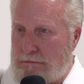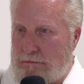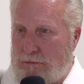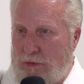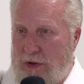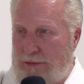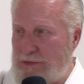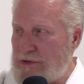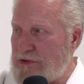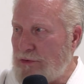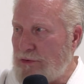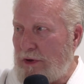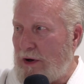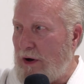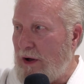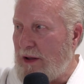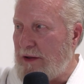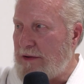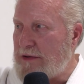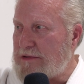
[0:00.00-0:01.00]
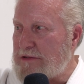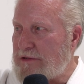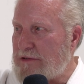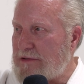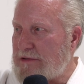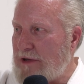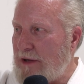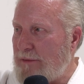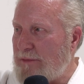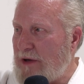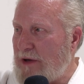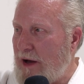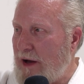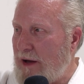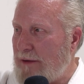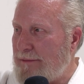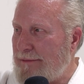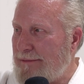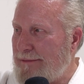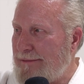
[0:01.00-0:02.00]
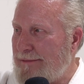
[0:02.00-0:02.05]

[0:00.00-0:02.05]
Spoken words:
Well, I was doing all of this at the same time.